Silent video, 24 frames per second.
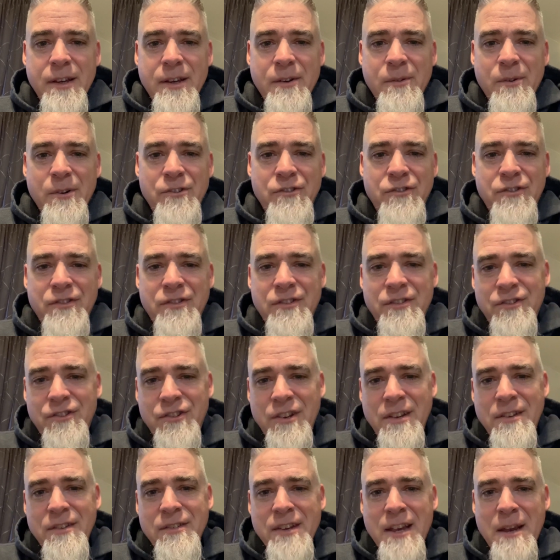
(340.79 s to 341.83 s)
when
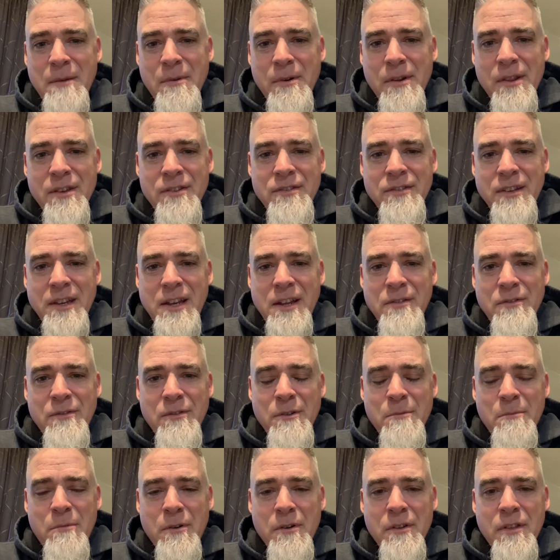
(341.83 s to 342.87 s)
Jesus came on the scene through the
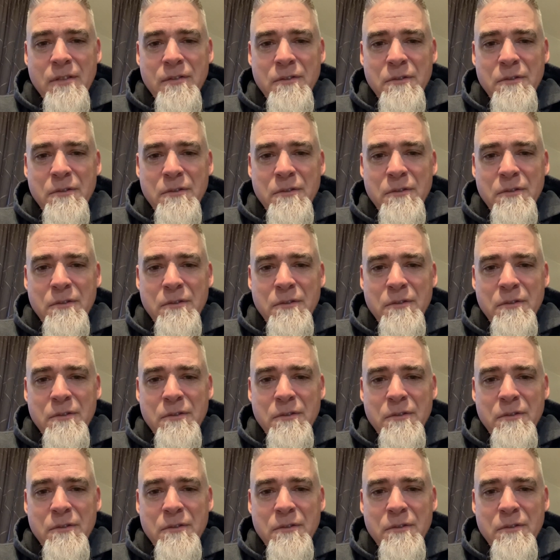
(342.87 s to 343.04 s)
birth of